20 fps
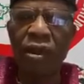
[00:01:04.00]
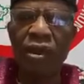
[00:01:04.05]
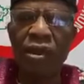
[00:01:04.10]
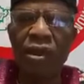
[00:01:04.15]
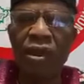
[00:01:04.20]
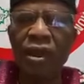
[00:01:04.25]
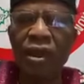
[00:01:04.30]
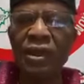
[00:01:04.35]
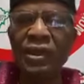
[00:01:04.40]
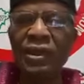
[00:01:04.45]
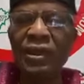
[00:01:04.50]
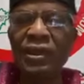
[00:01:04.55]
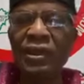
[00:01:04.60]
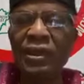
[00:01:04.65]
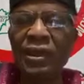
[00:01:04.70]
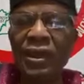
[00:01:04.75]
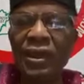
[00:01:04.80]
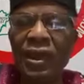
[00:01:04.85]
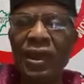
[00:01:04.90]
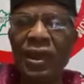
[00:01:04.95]

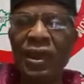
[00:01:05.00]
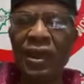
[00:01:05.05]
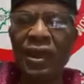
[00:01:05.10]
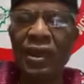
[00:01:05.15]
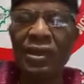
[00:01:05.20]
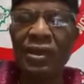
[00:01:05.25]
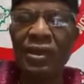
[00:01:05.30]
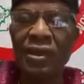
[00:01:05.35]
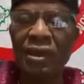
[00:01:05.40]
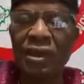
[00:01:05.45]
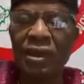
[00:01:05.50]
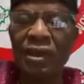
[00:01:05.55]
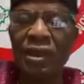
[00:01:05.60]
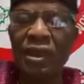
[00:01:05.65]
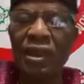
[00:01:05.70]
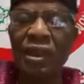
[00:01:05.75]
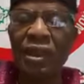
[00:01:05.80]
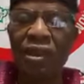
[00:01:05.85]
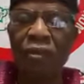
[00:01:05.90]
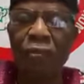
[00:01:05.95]
Nigeria has since
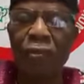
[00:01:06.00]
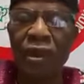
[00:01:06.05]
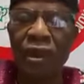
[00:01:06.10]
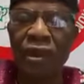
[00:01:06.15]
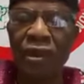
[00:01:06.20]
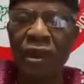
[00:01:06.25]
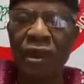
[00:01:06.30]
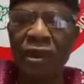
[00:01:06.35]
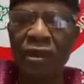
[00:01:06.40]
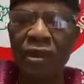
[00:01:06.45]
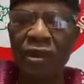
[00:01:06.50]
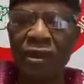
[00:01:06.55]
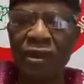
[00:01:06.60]
expired.